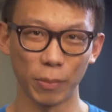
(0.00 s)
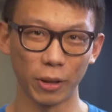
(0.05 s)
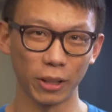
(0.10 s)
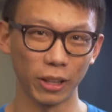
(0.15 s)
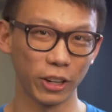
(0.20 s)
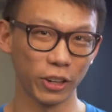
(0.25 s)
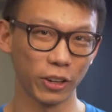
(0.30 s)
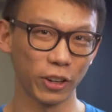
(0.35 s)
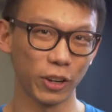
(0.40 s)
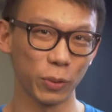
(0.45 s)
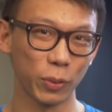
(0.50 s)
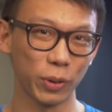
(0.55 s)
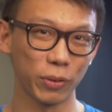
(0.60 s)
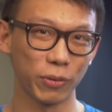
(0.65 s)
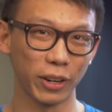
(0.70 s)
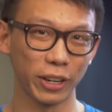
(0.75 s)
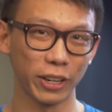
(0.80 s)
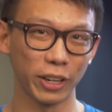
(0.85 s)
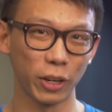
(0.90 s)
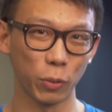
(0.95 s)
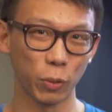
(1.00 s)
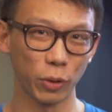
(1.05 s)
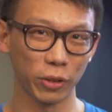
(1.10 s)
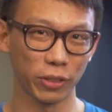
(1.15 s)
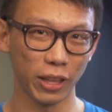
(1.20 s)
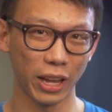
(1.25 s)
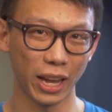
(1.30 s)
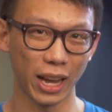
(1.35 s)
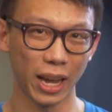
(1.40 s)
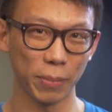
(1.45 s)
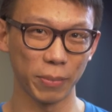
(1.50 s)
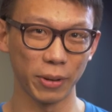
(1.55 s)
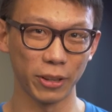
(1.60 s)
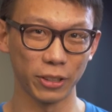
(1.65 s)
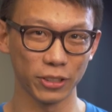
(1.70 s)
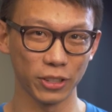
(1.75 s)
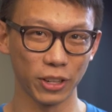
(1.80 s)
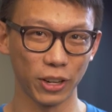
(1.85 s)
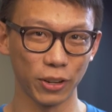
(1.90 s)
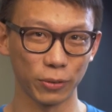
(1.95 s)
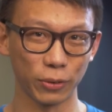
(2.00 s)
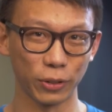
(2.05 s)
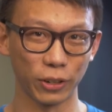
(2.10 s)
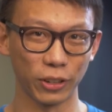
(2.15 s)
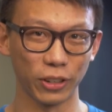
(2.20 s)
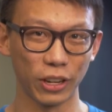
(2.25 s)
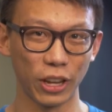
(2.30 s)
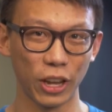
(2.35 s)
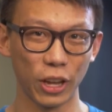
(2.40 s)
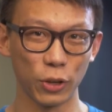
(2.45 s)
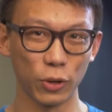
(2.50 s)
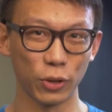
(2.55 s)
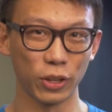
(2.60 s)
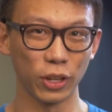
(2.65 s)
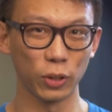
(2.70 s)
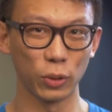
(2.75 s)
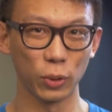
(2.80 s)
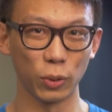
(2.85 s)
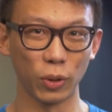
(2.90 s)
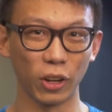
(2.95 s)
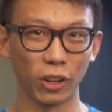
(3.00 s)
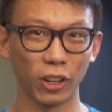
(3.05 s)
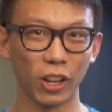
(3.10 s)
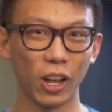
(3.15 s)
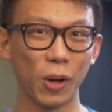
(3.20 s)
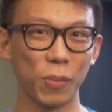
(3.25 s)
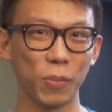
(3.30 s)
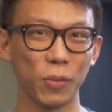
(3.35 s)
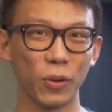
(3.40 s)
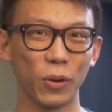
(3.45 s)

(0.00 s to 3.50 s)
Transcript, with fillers: But later on we find out with app and software, you can do a lot